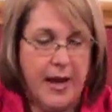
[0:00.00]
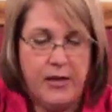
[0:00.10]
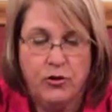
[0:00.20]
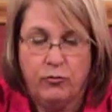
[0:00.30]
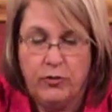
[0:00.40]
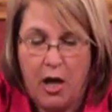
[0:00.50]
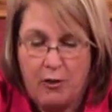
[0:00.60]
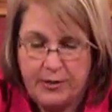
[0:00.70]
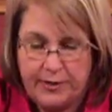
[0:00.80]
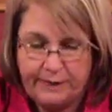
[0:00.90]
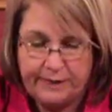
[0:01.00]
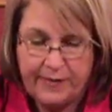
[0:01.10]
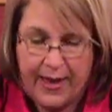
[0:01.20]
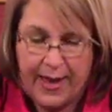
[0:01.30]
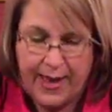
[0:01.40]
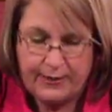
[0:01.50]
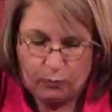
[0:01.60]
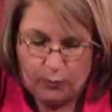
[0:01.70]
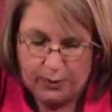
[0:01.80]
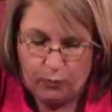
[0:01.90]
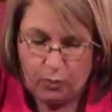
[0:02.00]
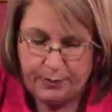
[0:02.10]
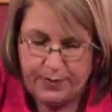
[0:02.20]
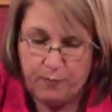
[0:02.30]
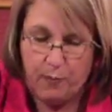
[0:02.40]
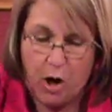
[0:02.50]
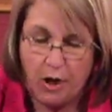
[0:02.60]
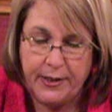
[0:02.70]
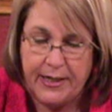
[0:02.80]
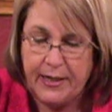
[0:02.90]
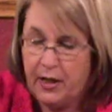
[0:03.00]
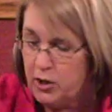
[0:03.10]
and you'll notice that we will be marking